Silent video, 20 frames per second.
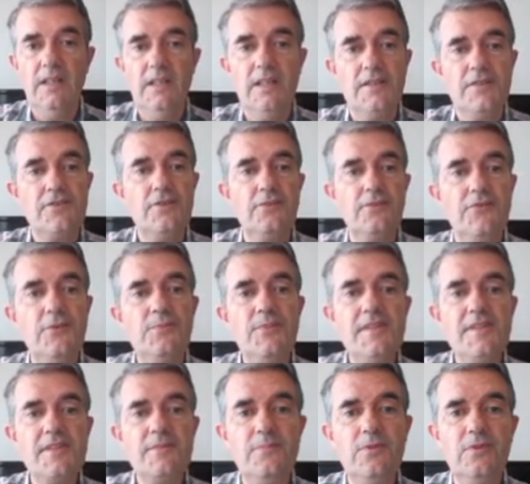So
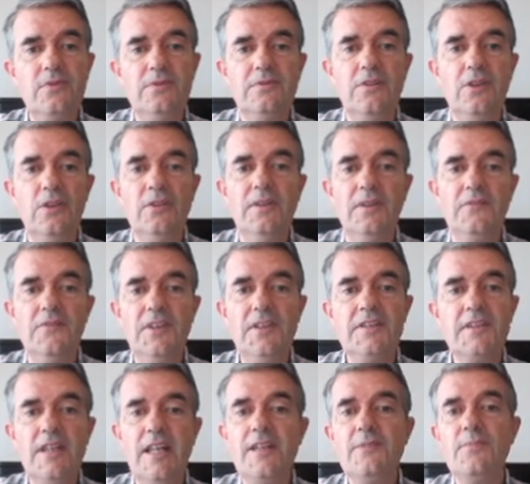the
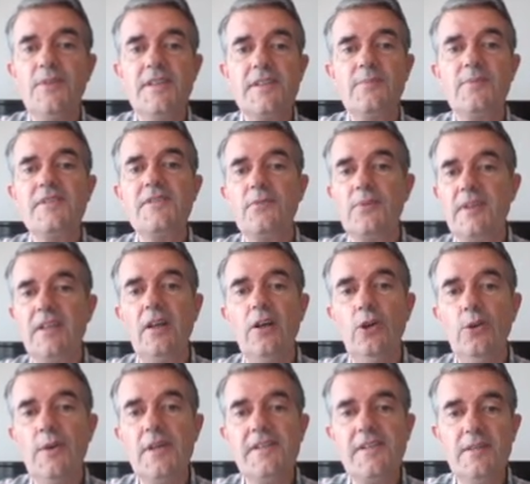underlying principle is we
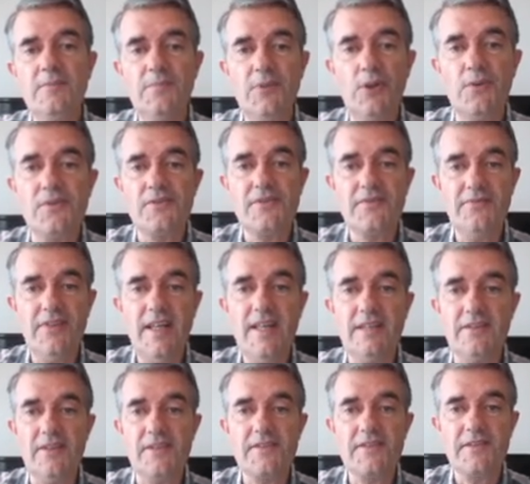always impose
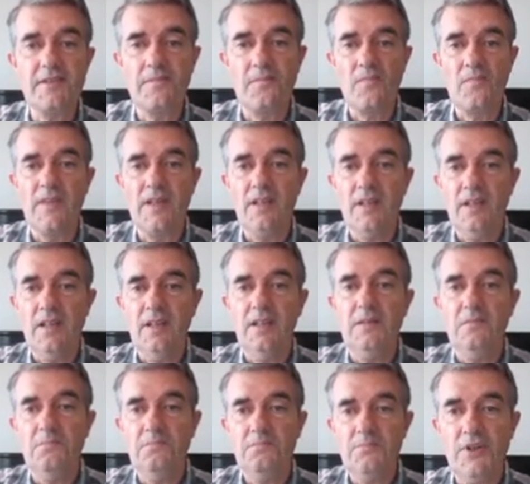fairness,
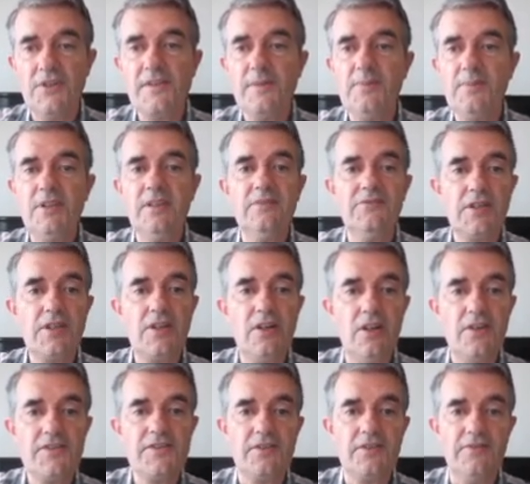possibly at the
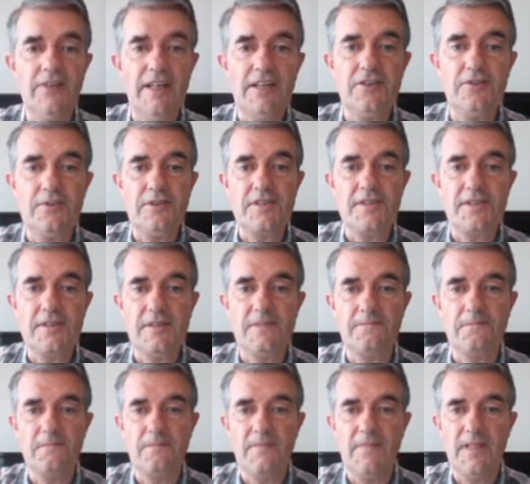cost of accuracy.
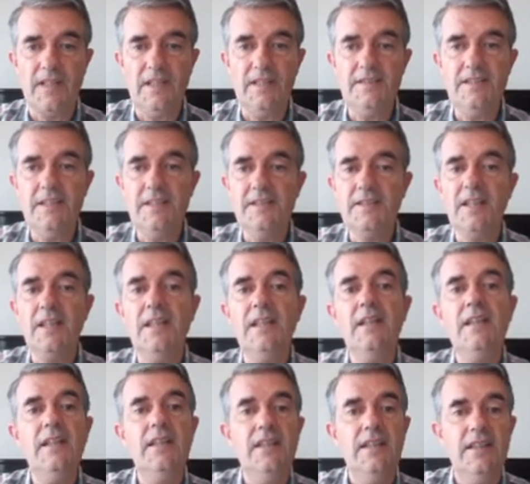Indeed,
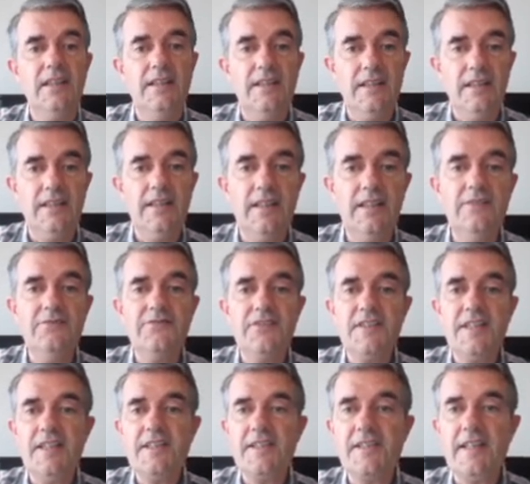if the
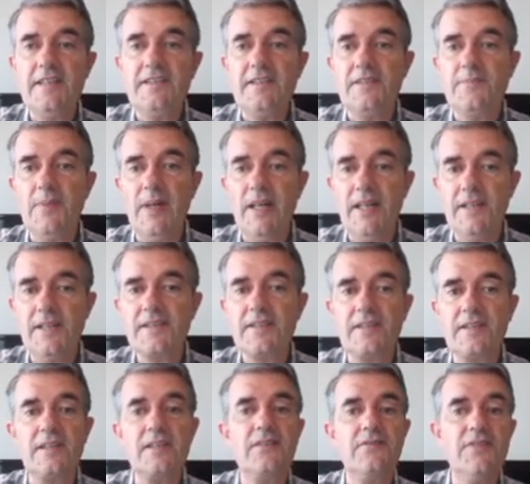dataset is biased,
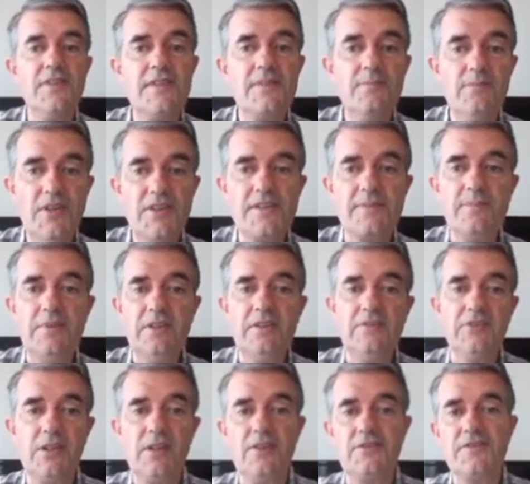this must be at
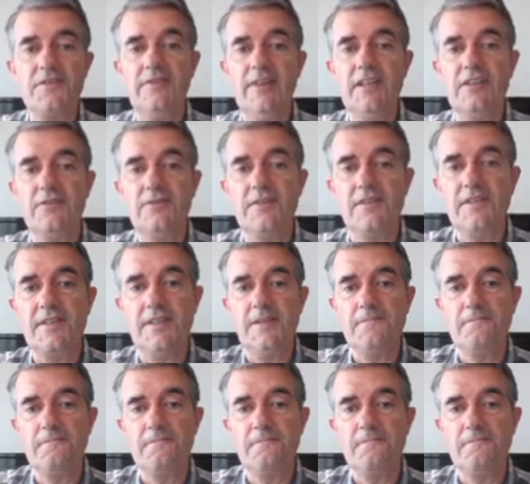the cost of accuracy.